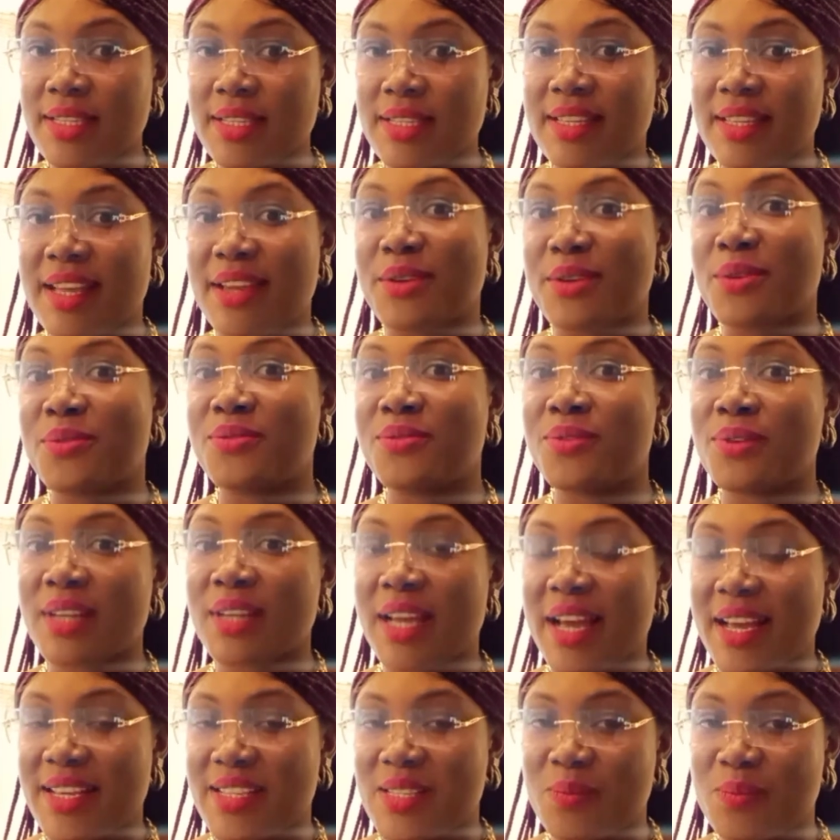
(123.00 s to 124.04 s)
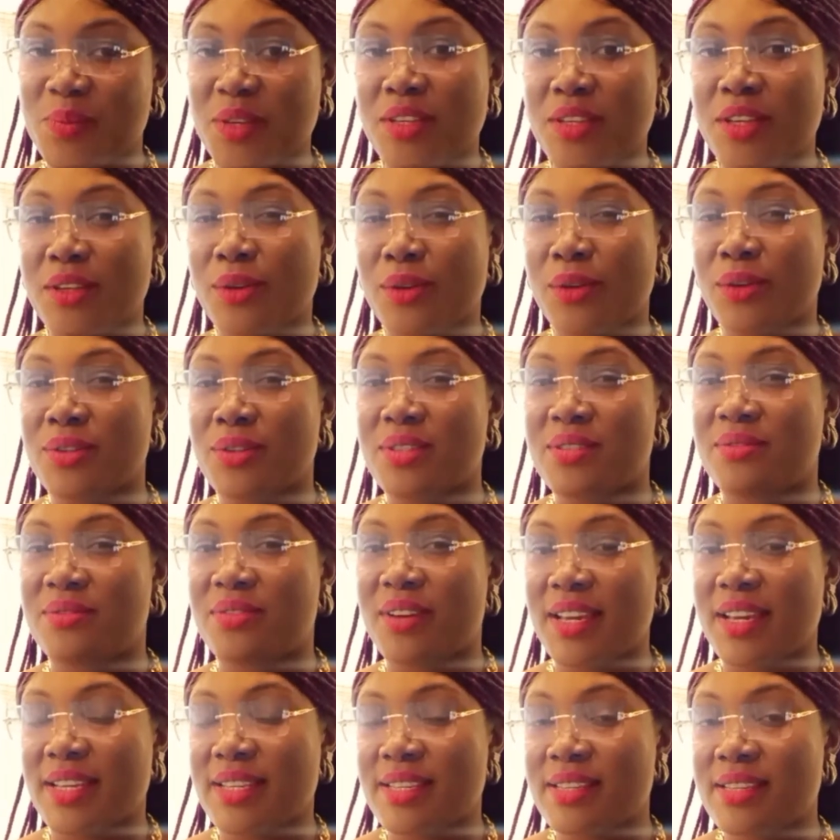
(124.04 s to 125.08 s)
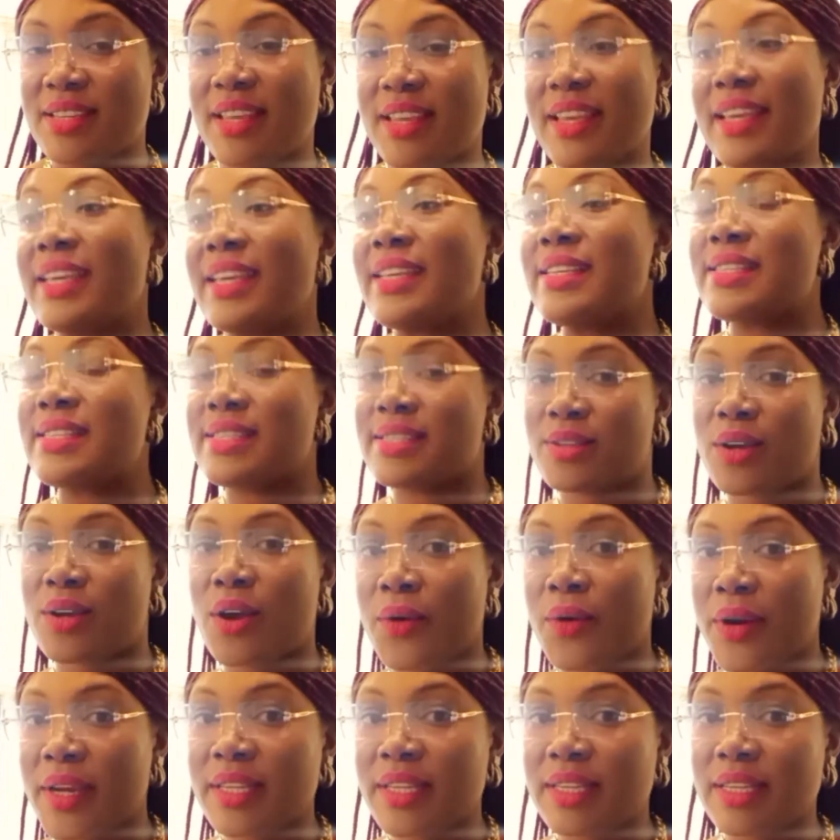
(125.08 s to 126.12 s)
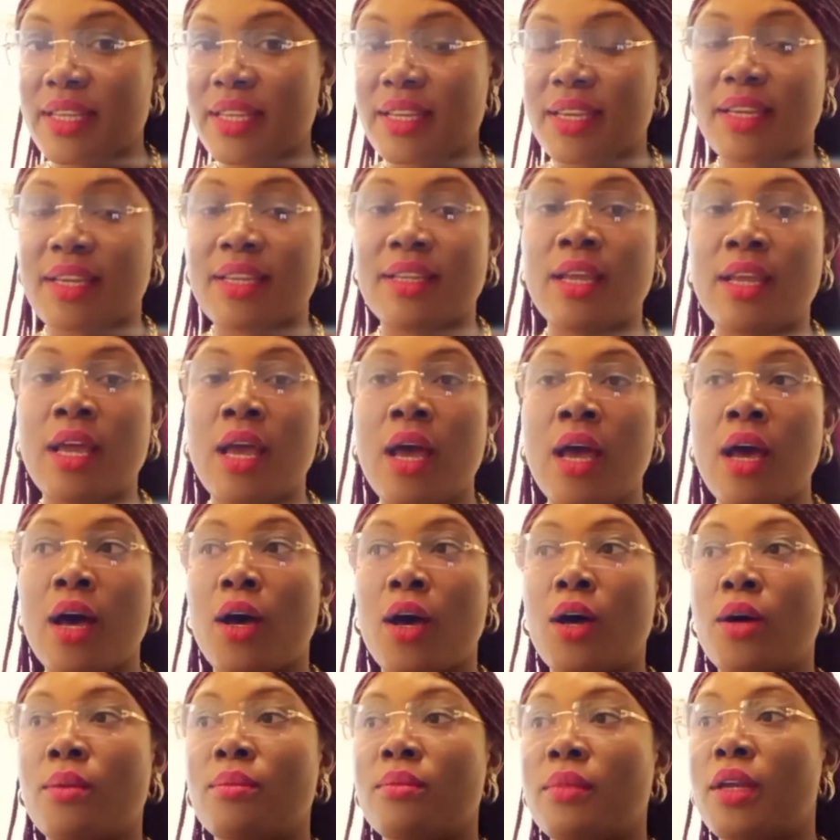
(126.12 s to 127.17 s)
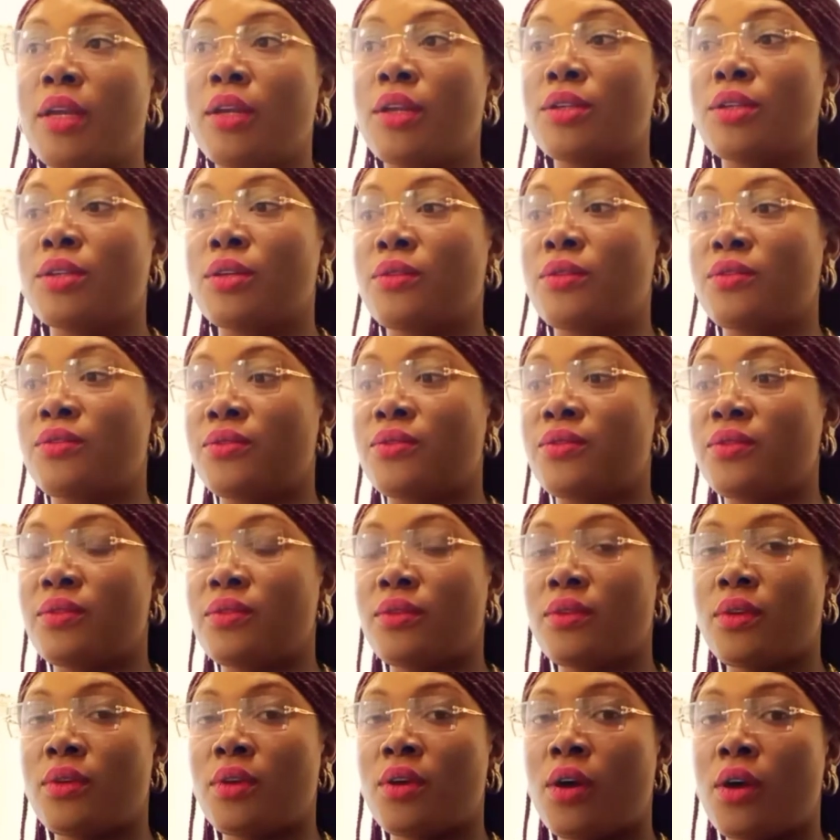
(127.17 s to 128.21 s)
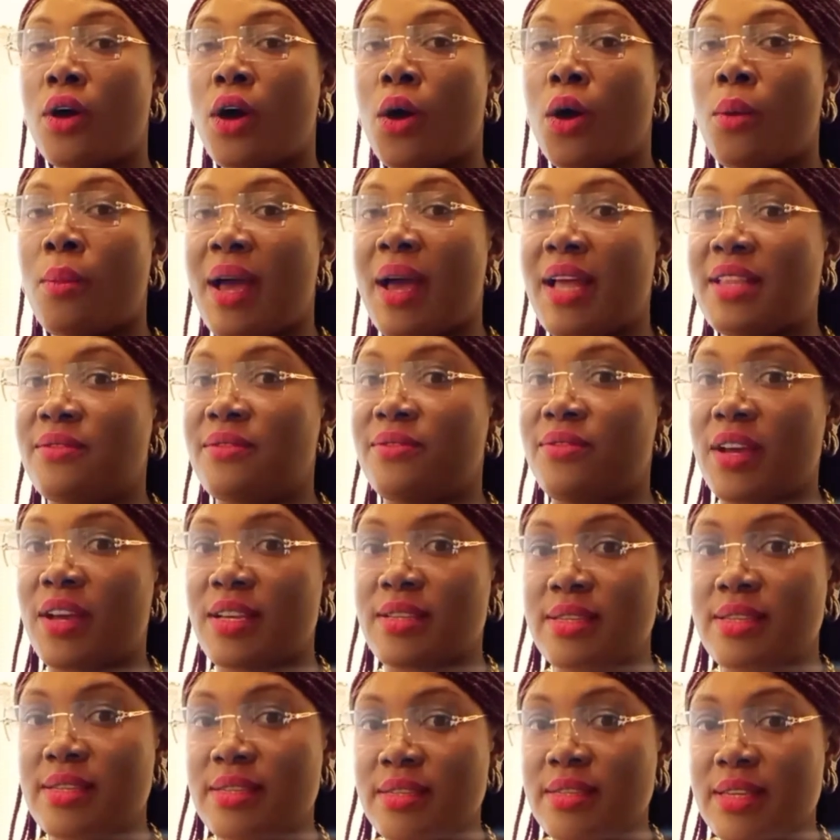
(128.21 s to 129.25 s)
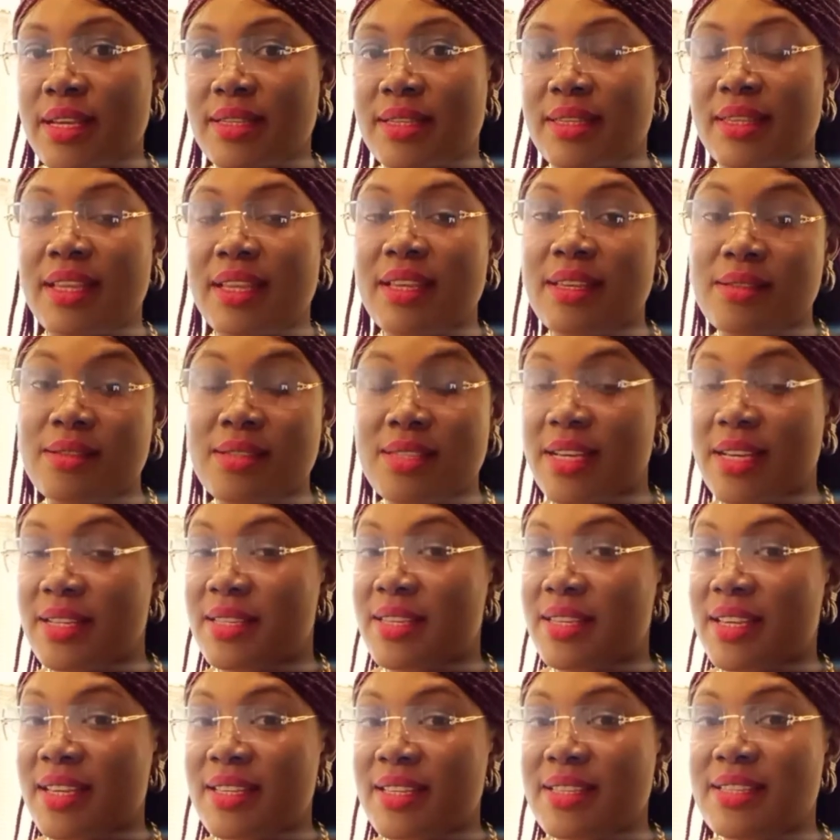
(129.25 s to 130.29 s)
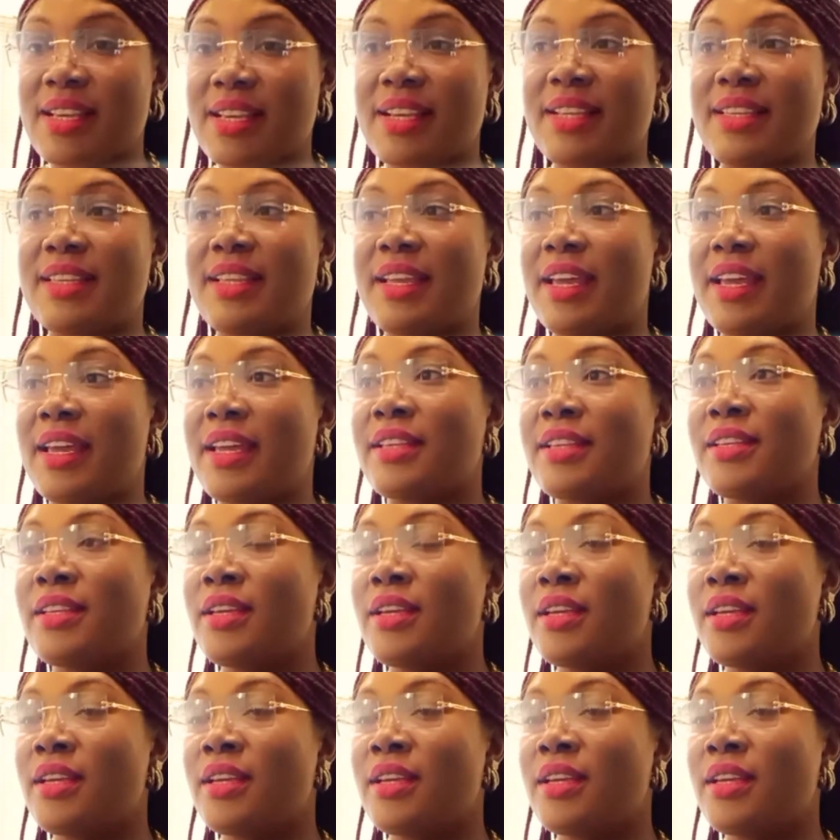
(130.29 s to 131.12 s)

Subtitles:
that your phone has been in or your device is currently in a lot of advanced settings, and then